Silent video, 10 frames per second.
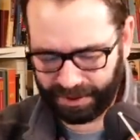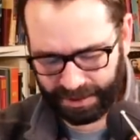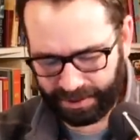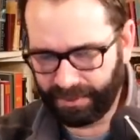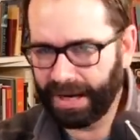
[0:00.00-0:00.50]

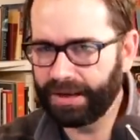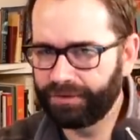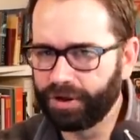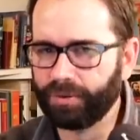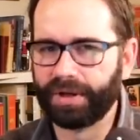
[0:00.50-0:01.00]
in my
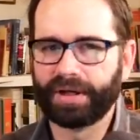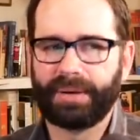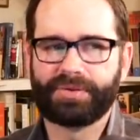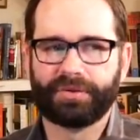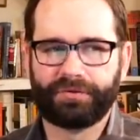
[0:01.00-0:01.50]
view, when it
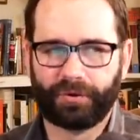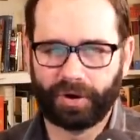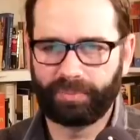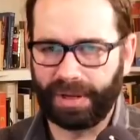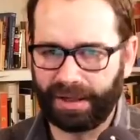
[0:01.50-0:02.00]
comes to
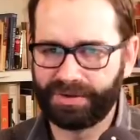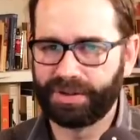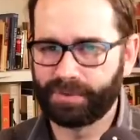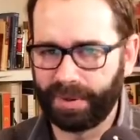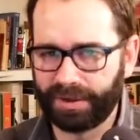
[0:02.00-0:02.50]
foreign
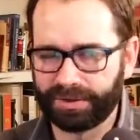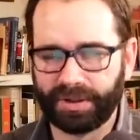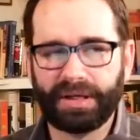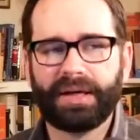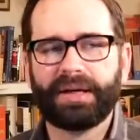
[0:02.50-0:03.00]
policy especially,